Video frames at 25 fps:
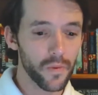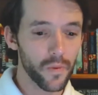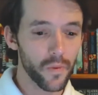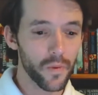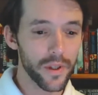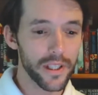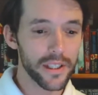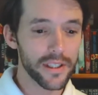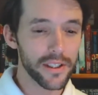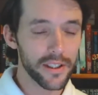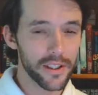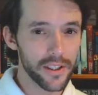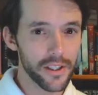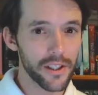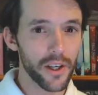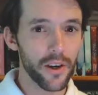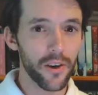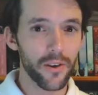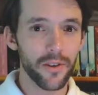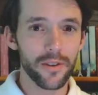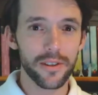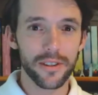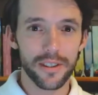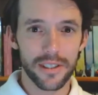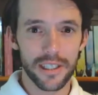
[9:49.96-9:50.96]
we
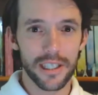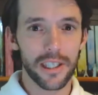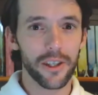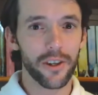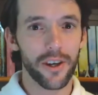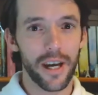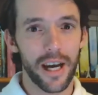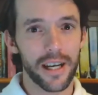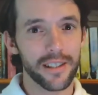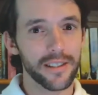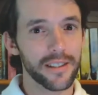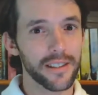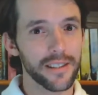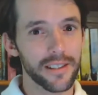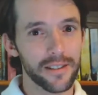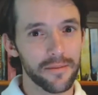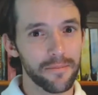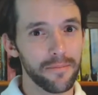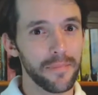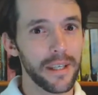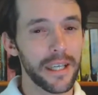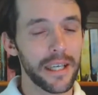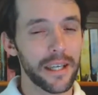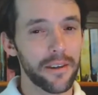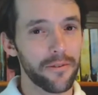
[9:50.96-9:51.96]
still see her as this
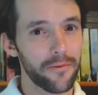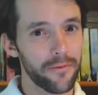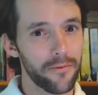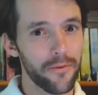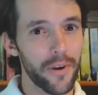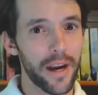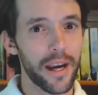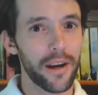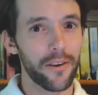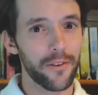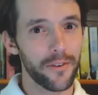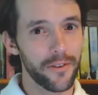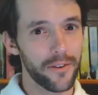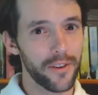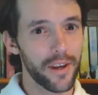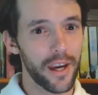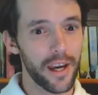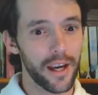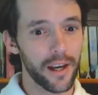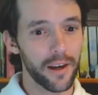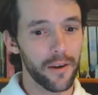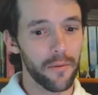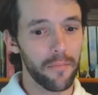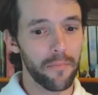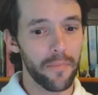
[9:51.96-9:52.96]
meek, frail
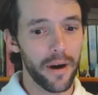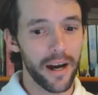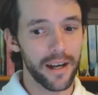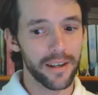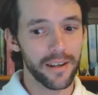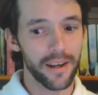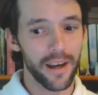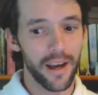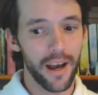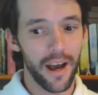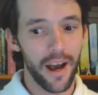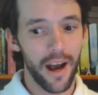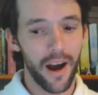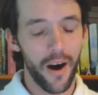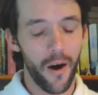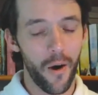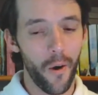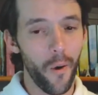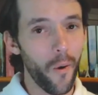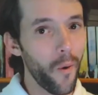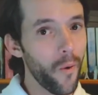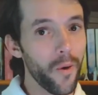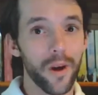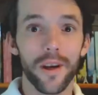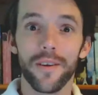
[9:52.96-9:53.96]
thing. But
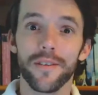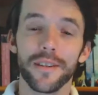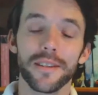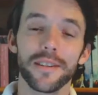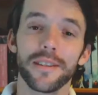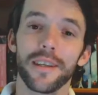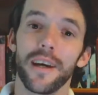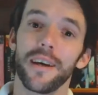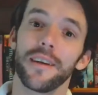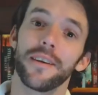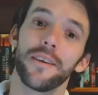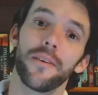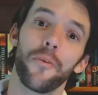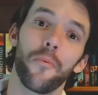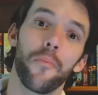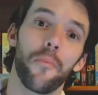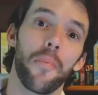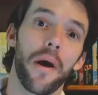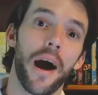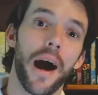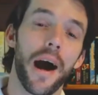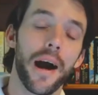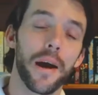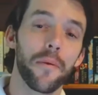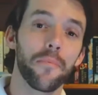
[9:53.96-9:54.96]
all of a sudden,
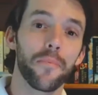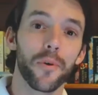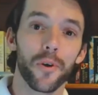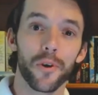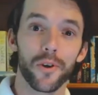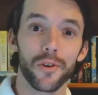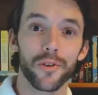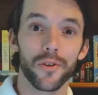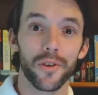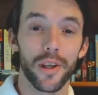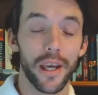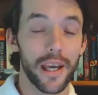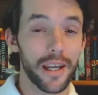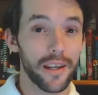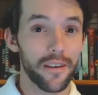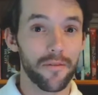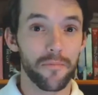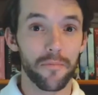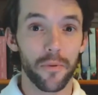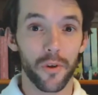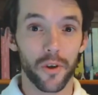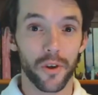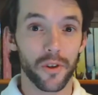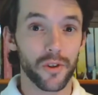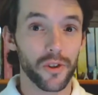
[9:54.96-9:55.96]
by book end
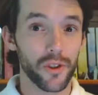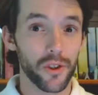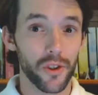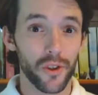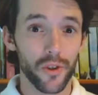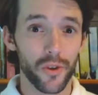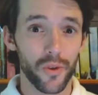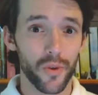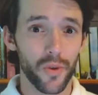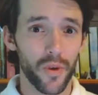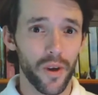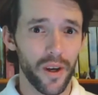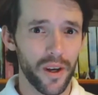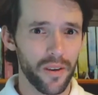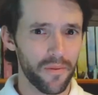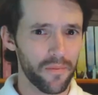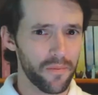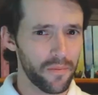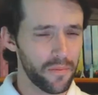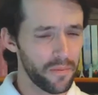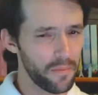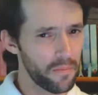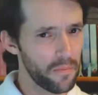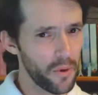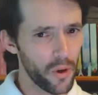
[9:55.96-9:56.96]
of book
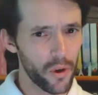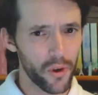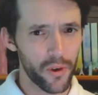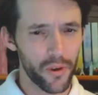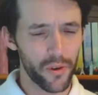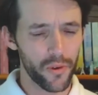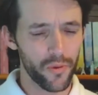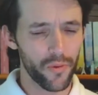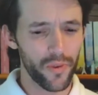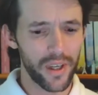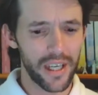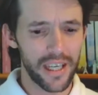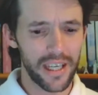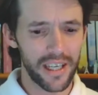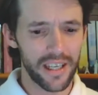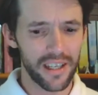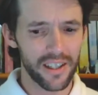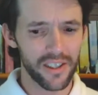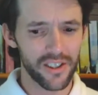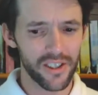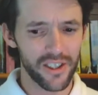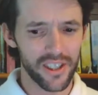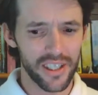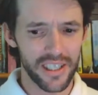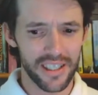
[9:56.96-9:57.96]
two, book
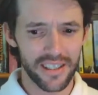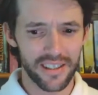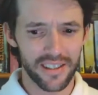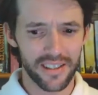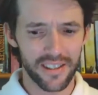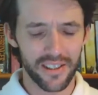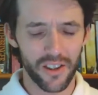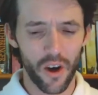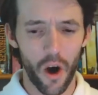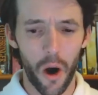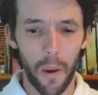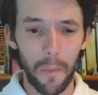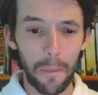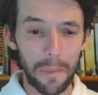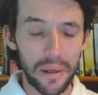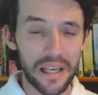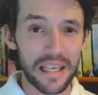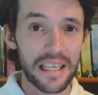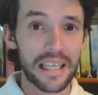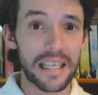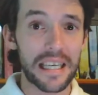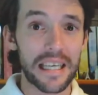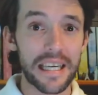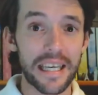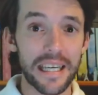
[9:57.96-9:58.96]
three, she's
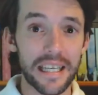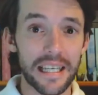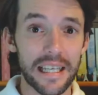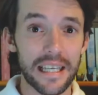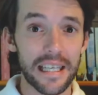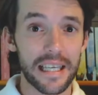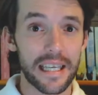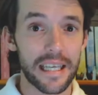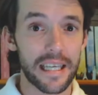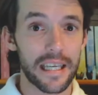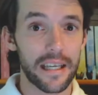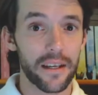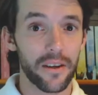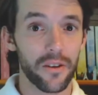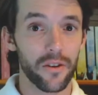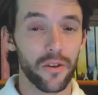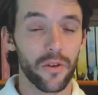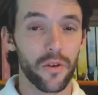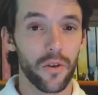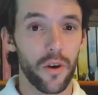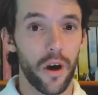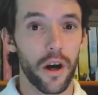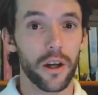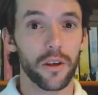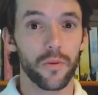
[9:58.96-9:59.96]
completely
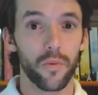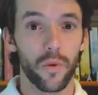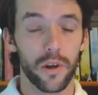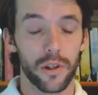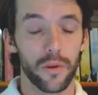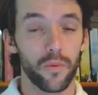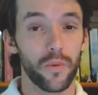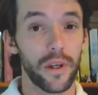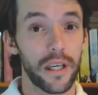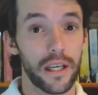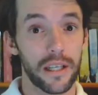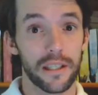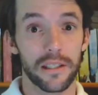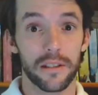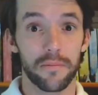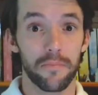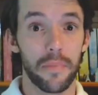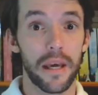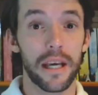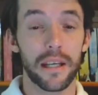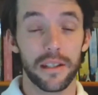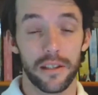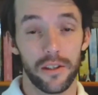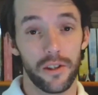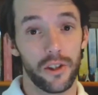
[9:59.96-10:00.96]
not what we
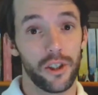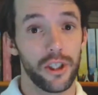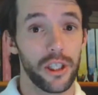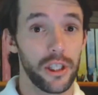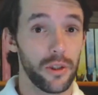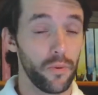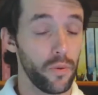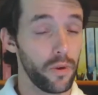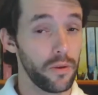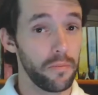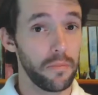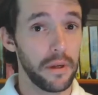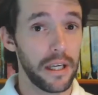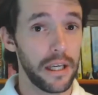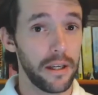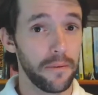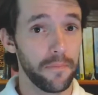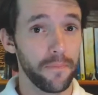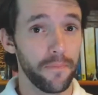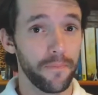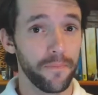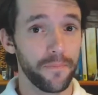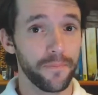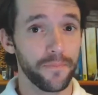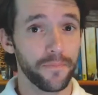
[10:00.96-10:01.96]
expected she would be.
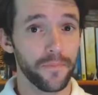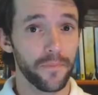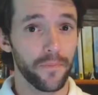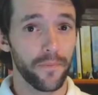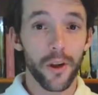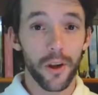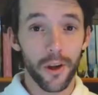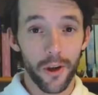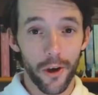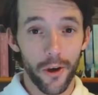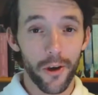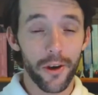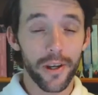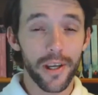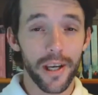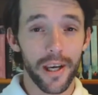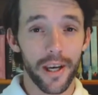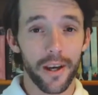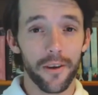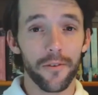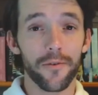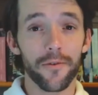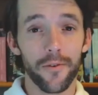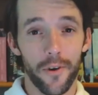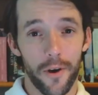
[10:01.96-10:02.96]
The
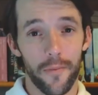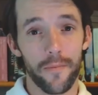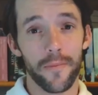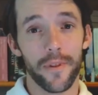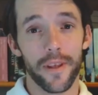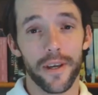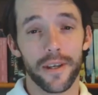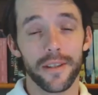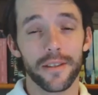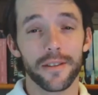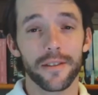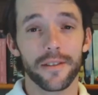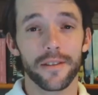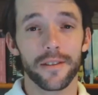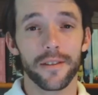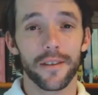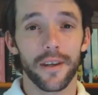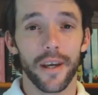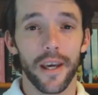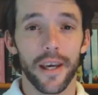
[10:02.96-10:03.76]
learning from this